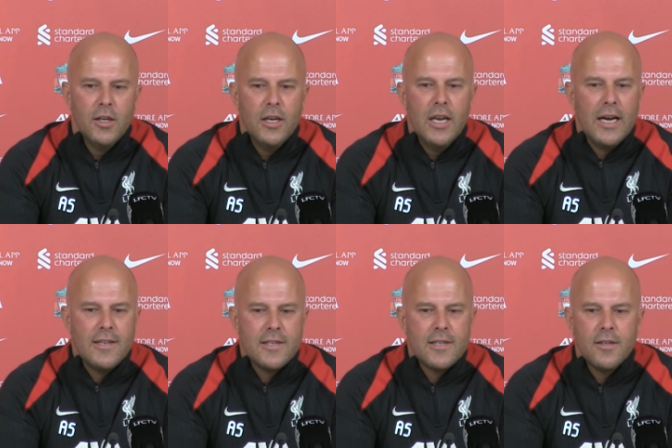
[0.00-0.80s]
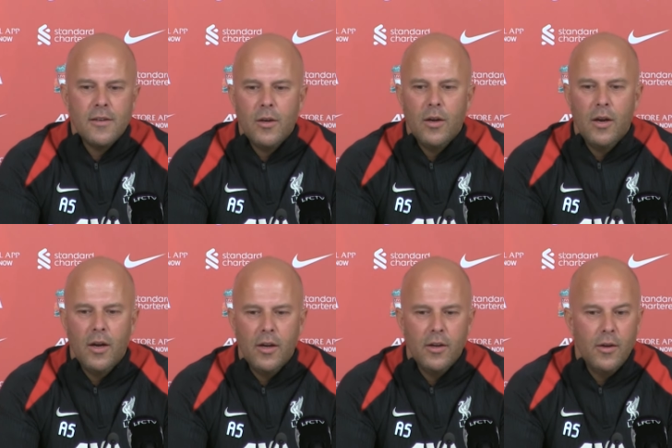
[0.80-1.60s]
nice
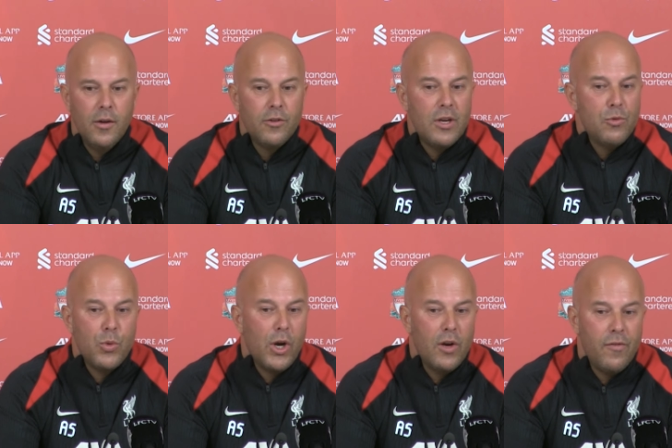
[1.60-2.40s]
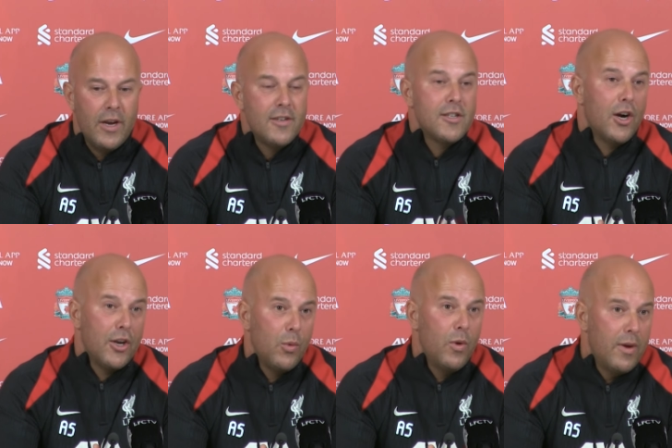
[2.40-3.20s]
uh, teams we're going to face,
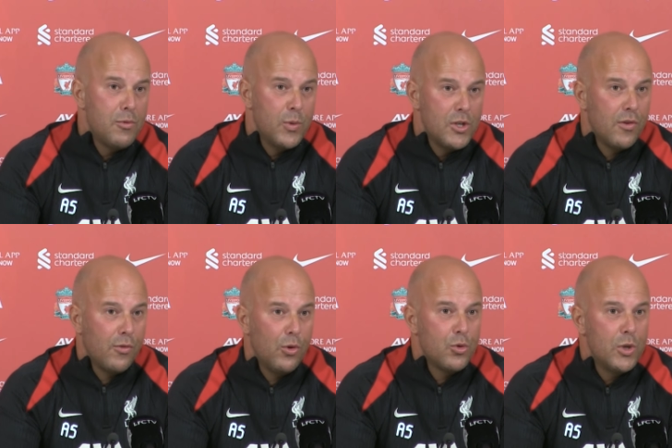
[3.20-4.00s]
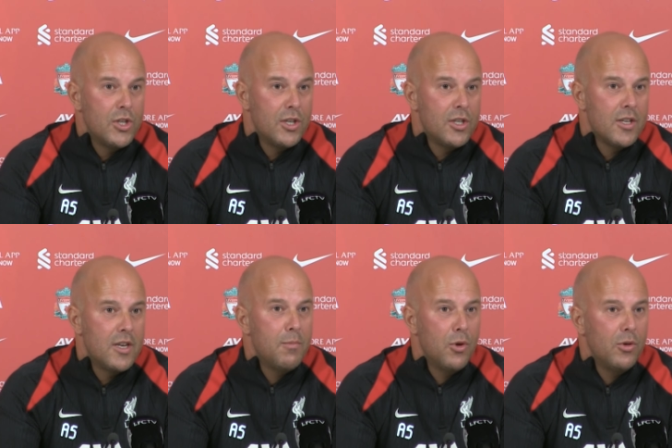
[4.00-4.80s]
starting with Ipswich, of course, which is at
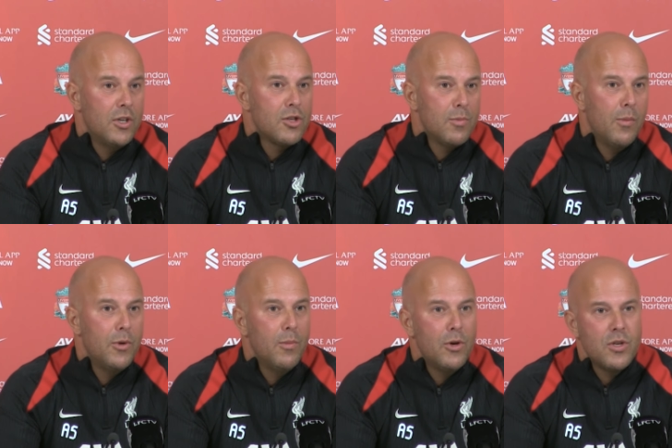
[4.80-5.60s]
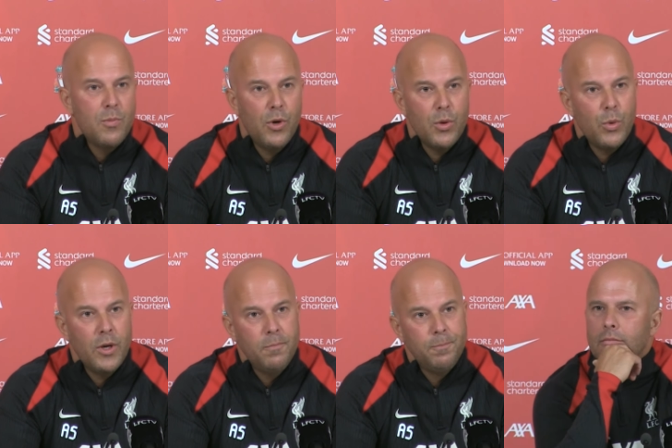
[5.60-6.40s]
this moment the most important one.
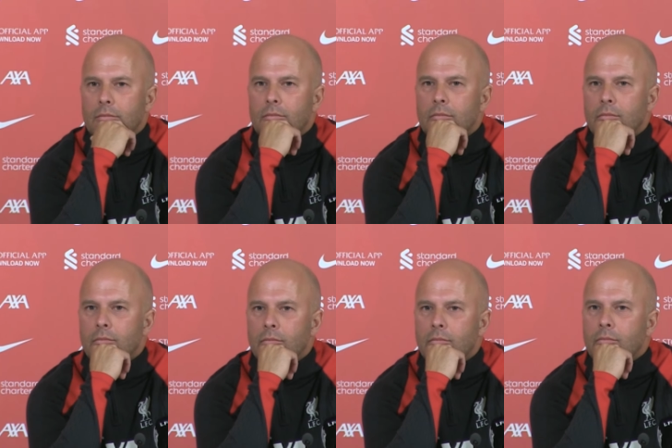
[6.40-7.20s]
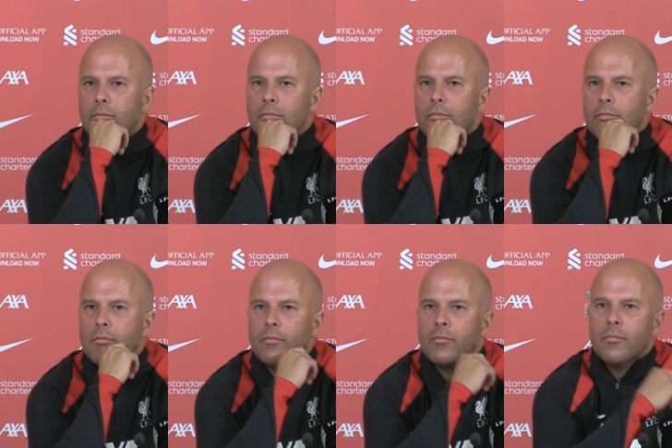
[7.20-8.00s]
Can you tell us anything
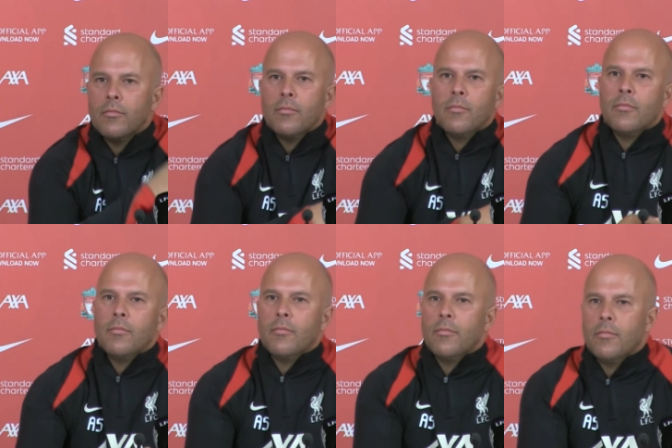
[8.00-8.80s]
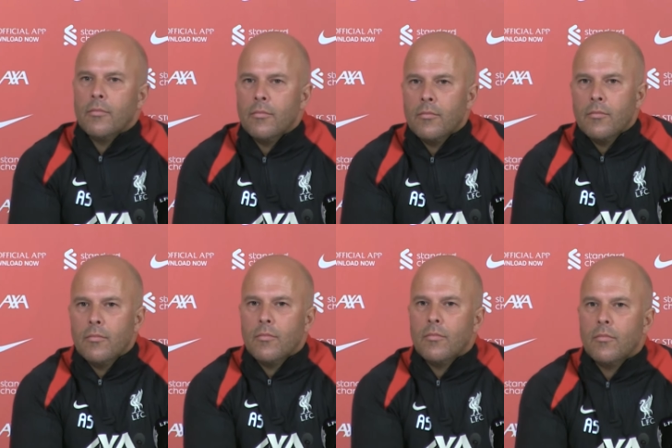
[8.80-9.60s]
about the desire and
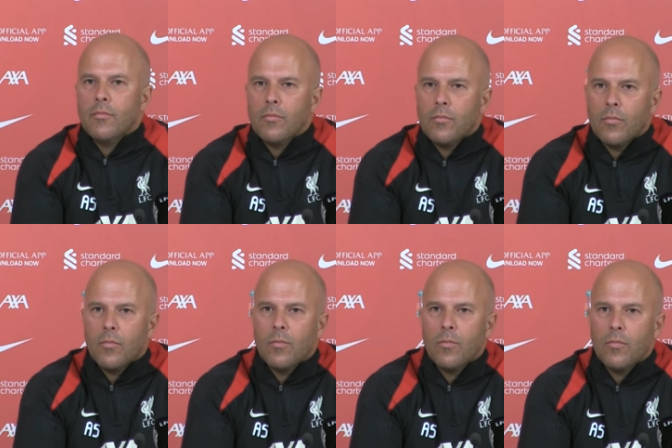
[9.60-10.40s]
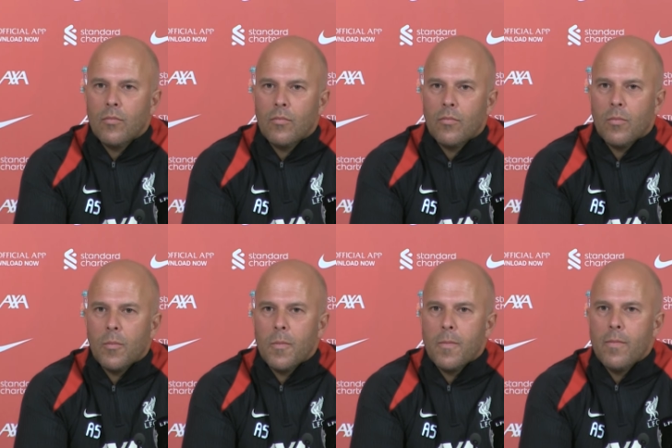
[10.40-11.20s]
hunger uh, you felt in these
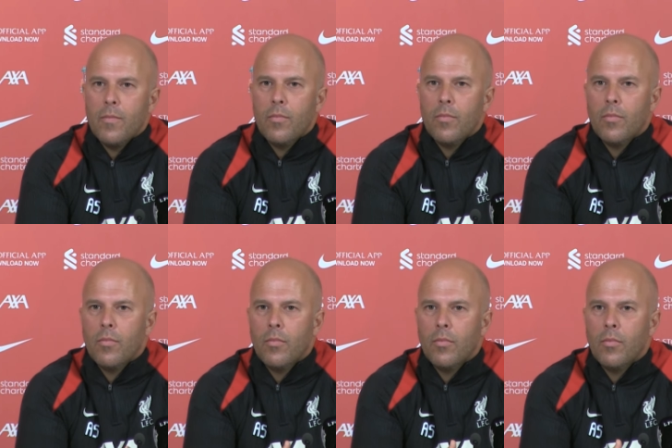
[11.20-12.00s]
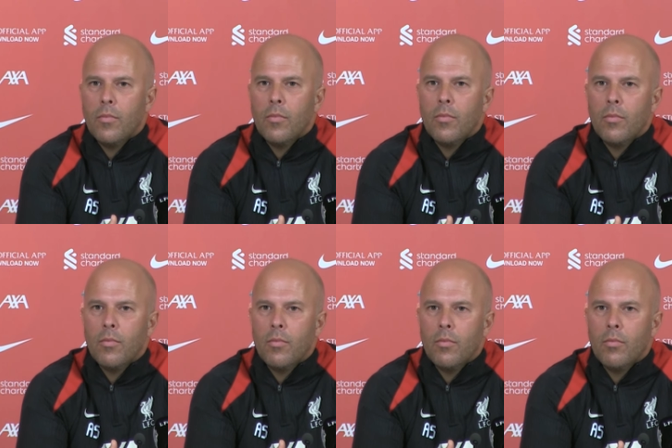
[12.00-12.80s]
conversations for them to keep
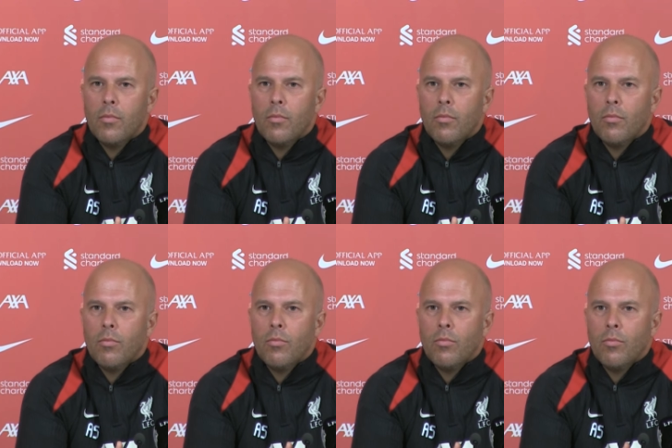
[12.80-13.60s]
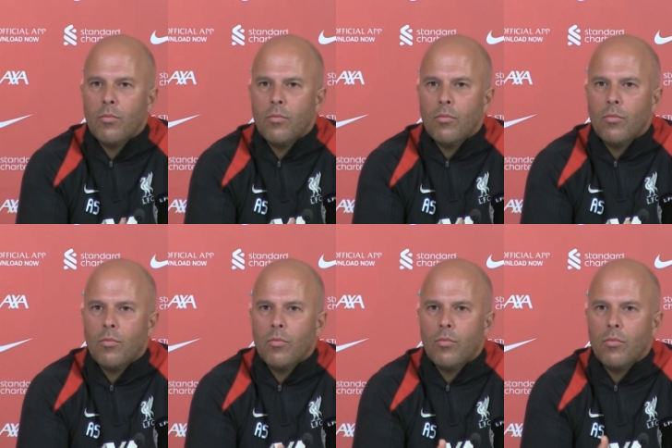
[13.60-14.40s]
performing in Liverpool and, and keep winning
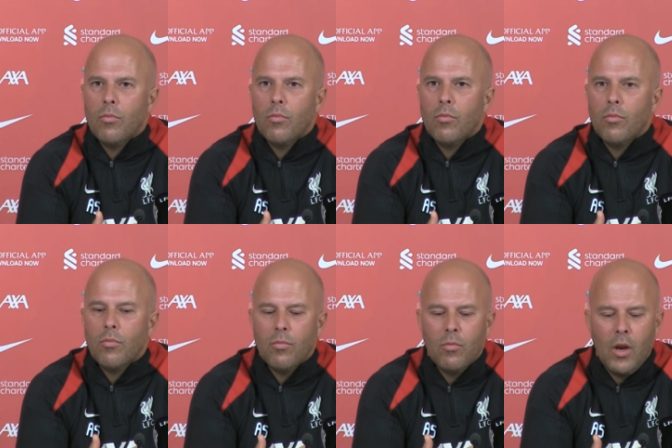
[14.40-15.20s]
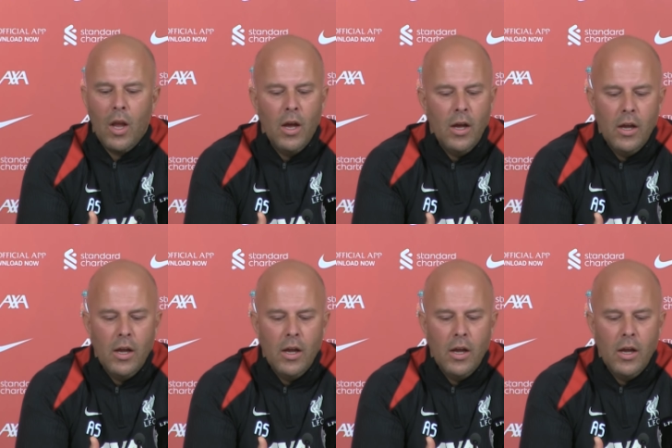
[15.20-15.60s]
trophies here?